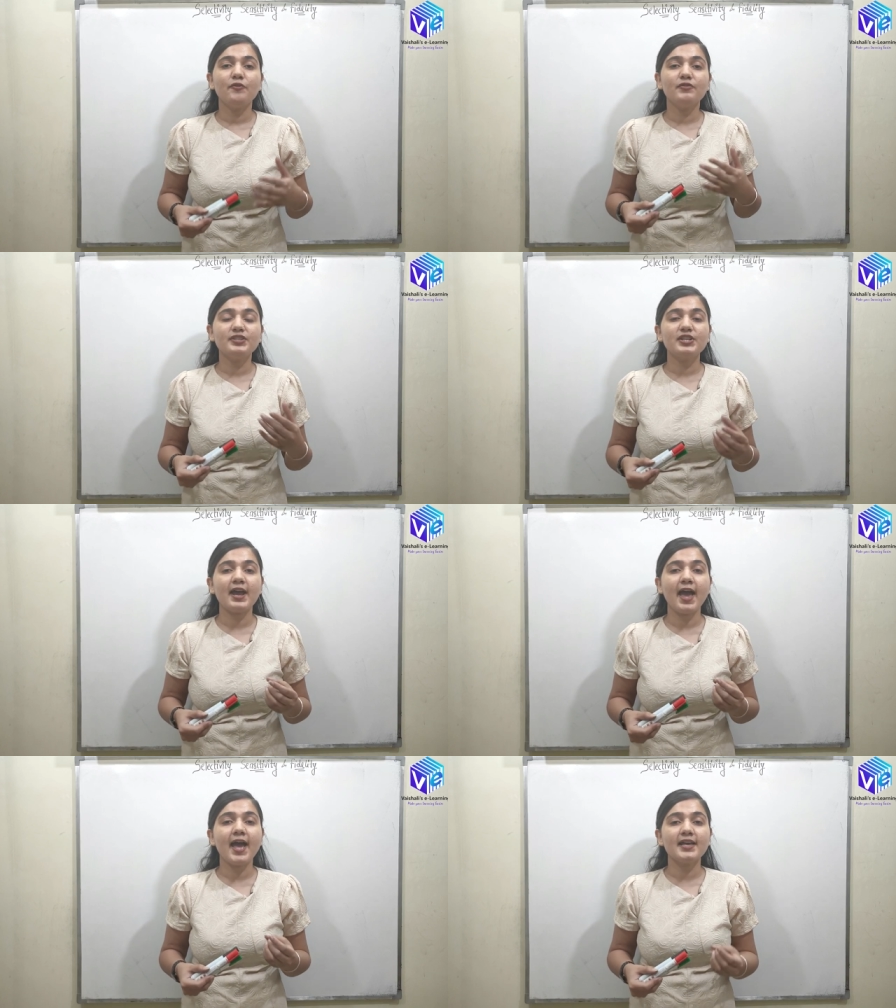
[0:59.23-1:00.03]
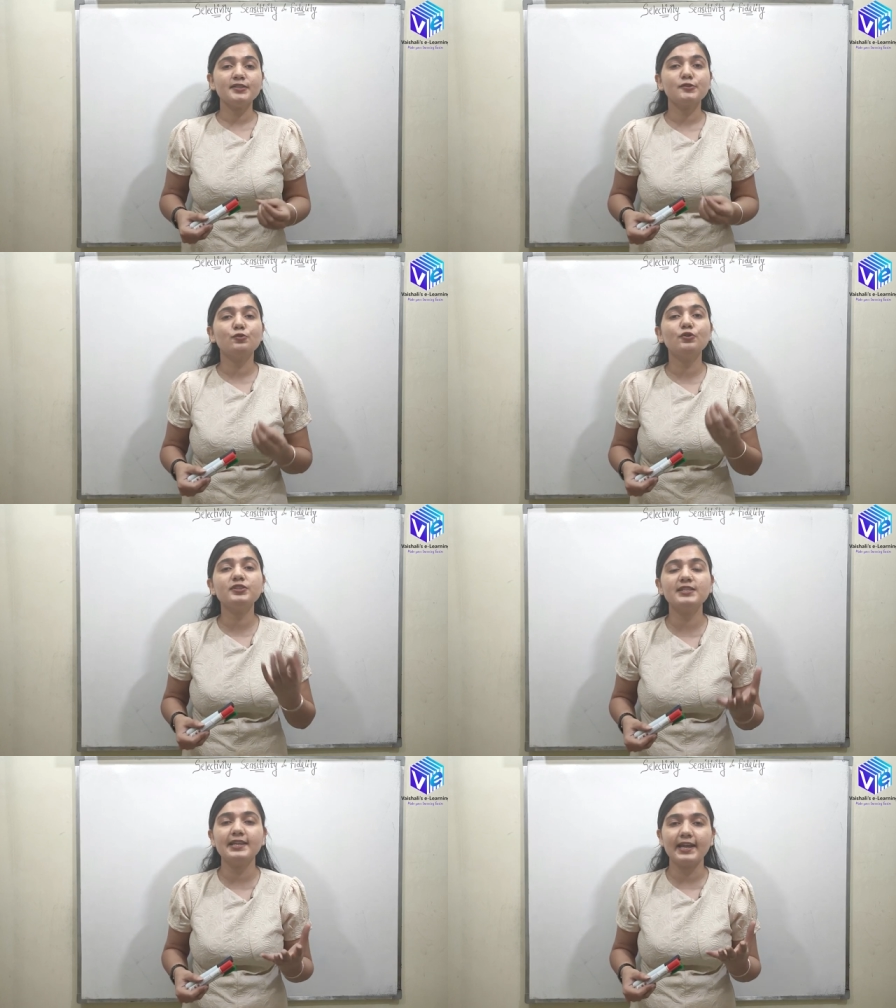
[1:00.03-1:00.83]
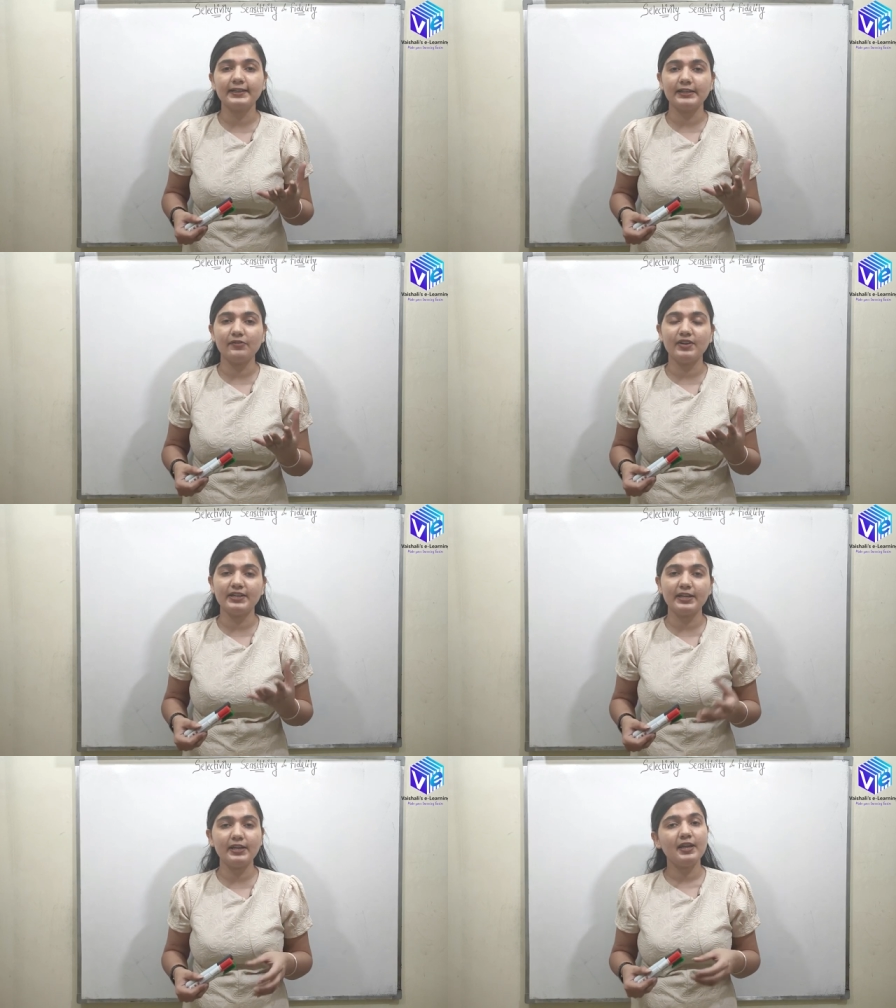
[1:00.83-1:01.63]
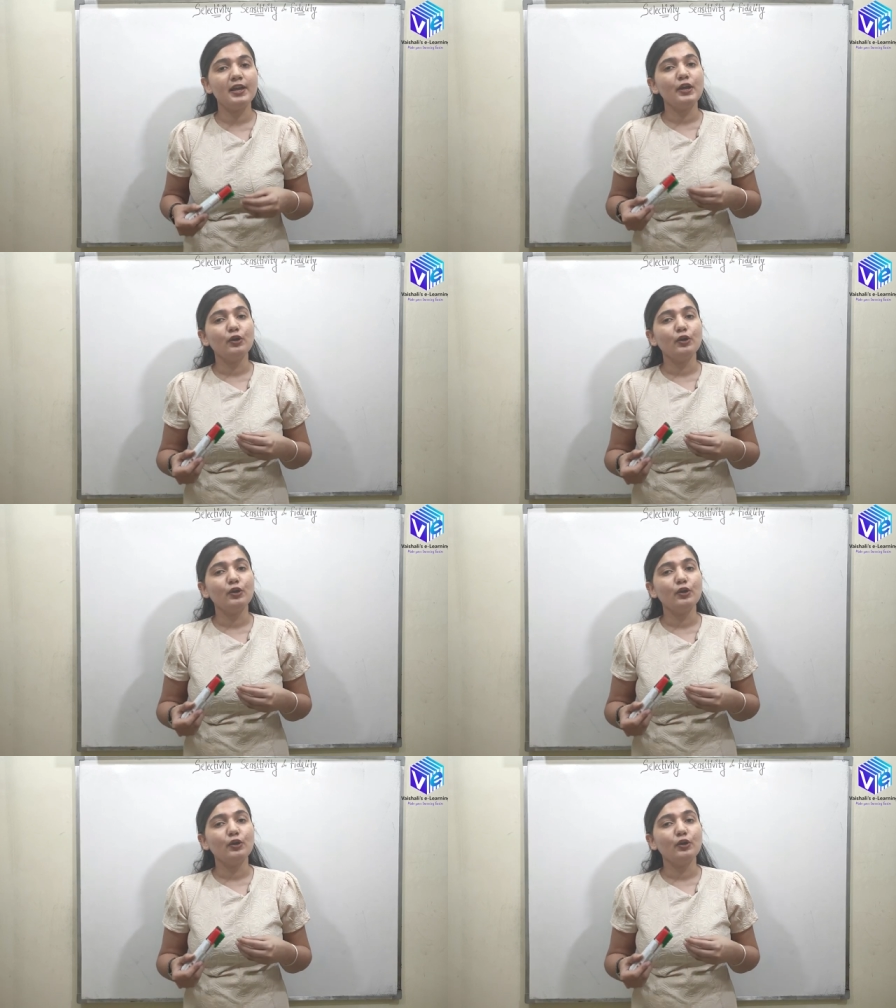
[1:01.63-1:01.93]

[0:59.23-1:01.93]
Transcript: which has good selectivity